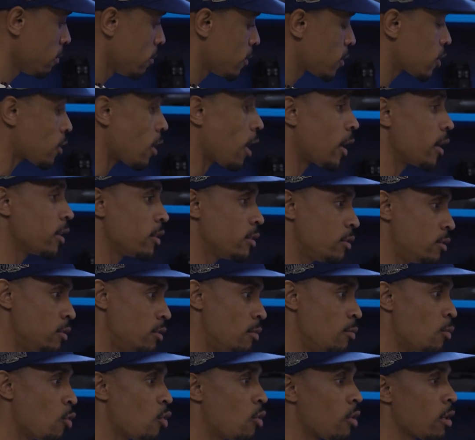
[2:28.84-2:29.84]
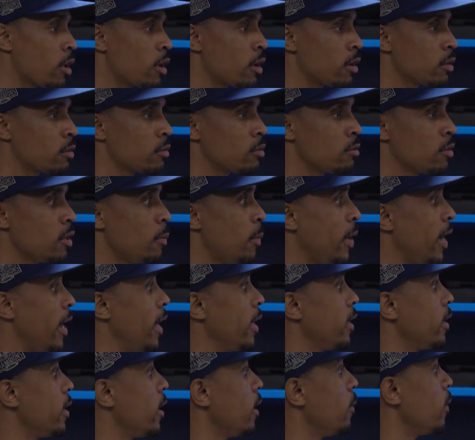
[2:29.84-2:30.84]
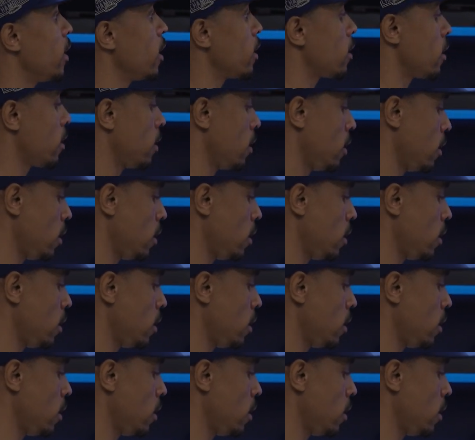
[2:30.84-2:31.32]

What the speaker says: started to do more through the pandemic